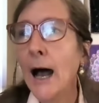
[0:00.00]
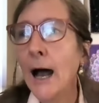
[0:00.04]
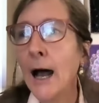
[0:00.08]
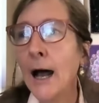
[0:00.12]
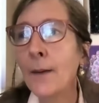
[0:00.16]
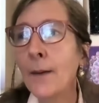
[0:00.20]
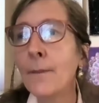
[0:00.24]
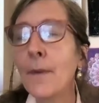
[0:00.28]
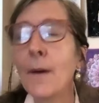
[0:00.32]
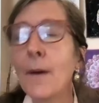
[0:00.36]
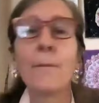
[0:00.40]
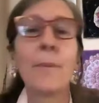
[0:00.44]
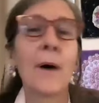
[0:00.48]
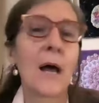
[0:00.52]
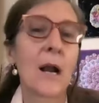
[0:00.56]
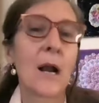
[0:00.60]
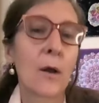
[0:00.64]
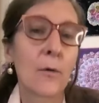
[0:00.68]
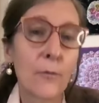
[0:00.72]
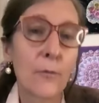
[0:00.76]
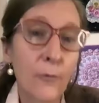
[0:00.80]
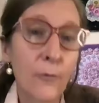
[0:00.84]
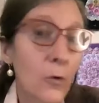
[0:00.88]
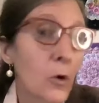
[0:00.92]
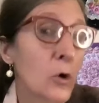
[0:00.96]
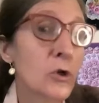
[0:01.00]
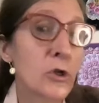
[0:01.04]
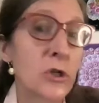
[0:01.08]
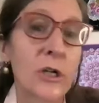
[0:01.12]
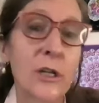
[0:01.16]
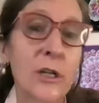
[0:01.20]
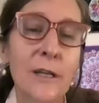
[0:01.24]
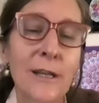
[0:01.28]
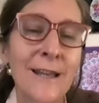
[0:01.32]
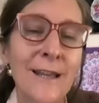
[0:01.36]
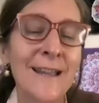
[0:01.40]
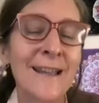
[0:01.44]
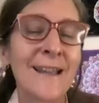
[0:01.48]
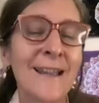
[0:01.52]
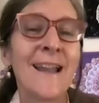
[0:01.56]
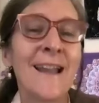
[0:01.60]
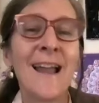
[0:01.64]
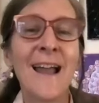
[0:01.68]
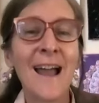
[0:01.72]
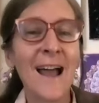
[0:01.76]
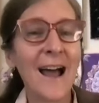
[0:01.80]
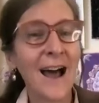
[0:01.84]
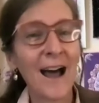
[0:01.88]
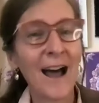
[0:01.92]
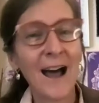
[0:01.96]
Um, but unfortunately,
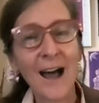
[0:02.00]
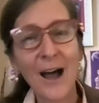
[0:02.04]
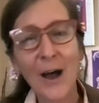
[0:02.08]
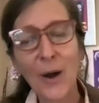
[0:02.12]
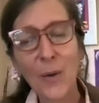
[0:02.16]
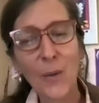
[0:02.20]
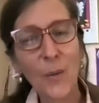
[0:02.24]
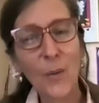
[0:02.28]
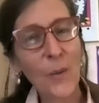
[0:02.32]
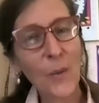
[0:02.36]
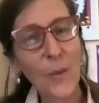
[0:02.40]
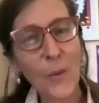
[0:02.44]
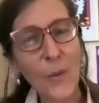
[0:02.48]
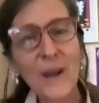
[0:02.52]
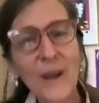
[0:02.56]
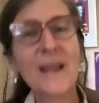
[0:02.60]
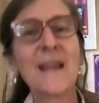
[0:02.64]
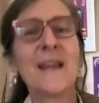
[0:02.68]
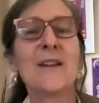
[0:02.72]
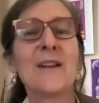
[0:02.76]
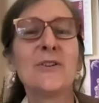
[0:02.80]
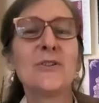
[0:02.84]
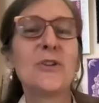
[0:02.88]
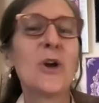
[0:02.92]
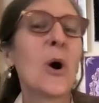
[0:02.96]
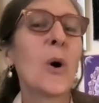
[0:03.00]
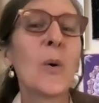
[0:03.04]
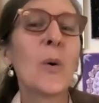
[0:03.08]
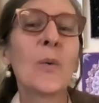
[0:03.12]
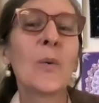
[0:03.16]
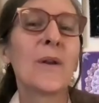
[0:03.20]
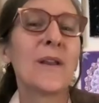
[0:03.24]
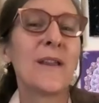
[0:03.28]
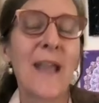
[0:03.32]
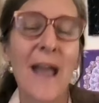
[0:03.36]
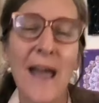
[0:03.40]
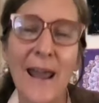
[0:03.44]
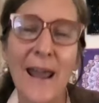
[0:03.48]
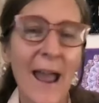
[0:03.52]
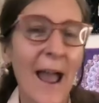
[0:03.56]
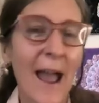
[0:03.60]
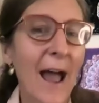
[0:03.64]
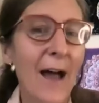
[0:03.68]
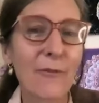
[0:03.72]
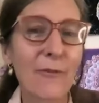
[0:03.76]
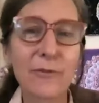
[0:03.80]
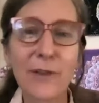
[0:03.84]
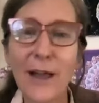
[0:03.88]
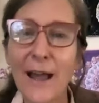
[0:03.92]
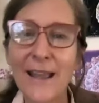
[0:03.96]
uh, we don't yet
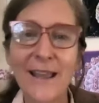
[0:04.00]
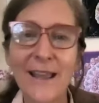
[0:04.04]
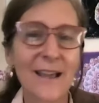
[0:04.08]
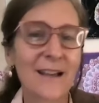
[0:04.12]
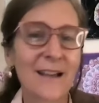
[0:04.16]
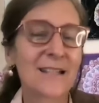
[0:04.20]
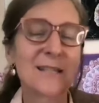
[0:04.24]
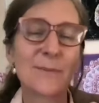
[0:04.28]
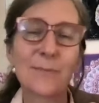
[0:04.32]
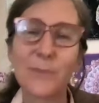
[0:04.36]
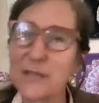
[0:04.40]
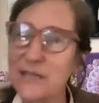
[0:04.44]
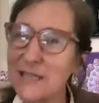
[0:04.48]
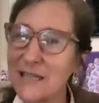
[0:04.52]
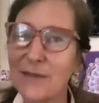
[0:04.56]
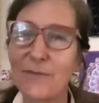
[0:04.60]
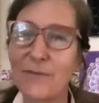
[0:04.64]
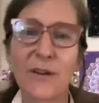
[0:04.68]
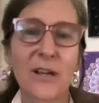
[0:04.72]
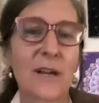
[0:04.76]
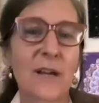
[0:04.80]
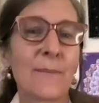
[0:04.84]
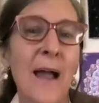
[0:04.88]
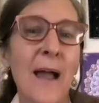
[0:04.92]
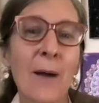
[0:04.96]
have like a specific